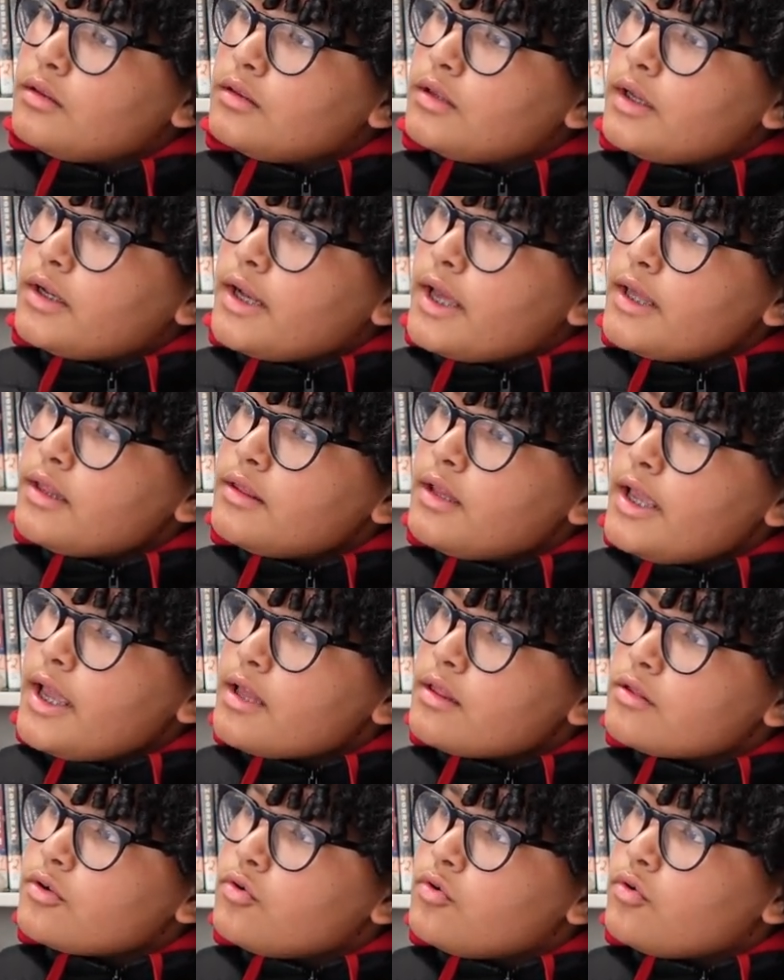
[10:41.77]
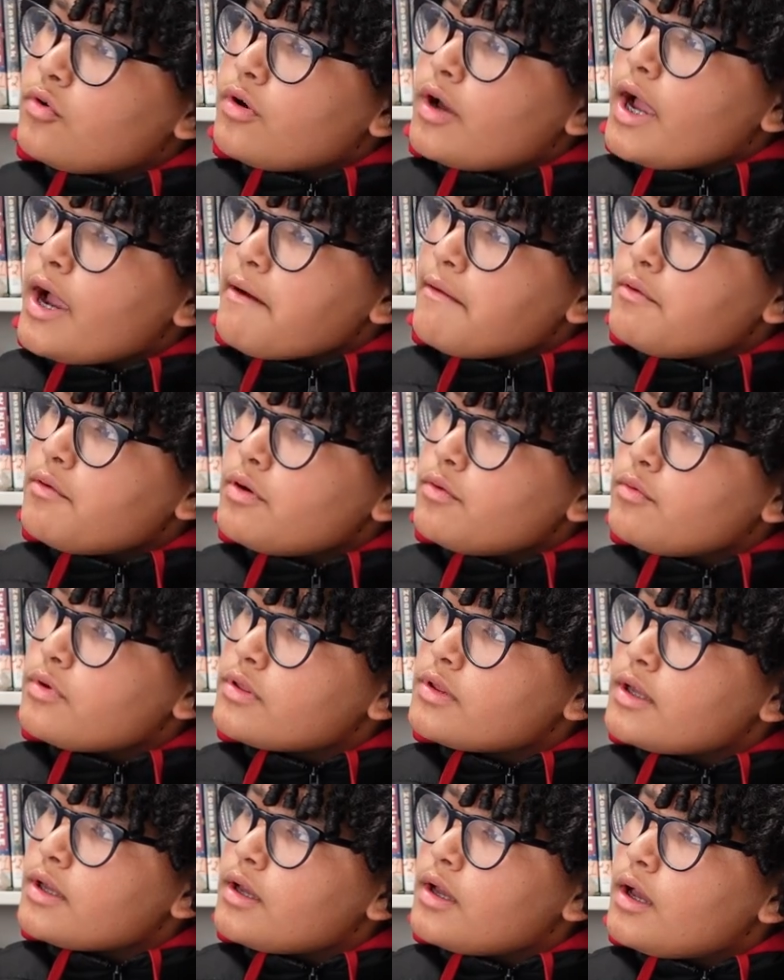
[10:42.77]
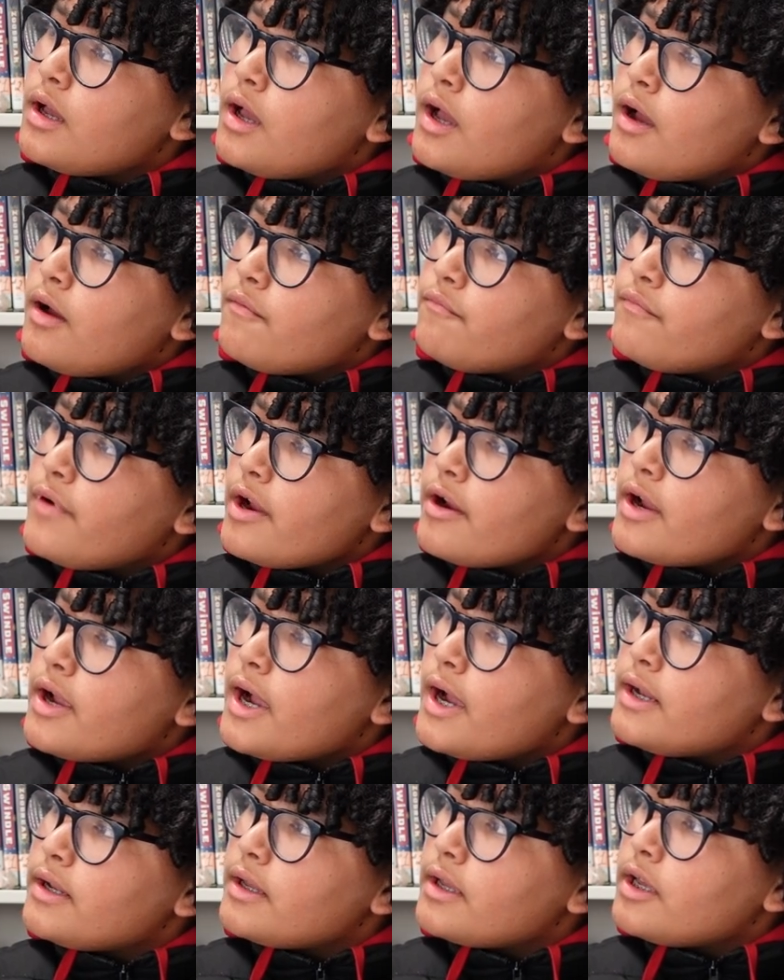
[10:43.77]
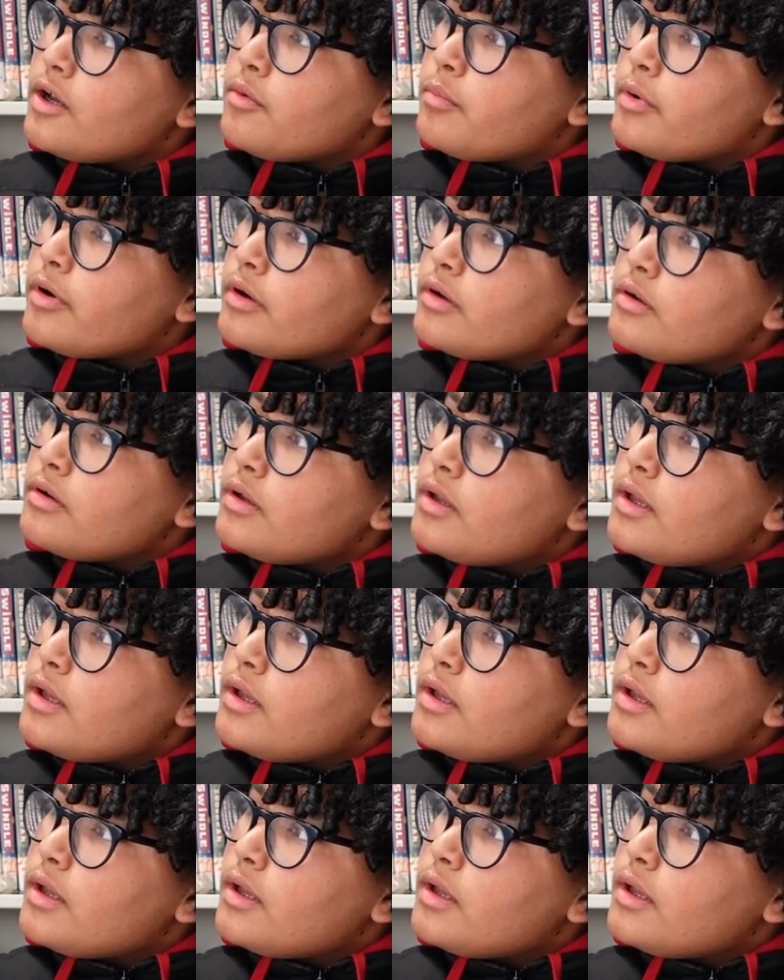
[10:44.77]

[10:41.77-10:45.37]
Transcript: The next day at school, everyone was very kind to Gilbert.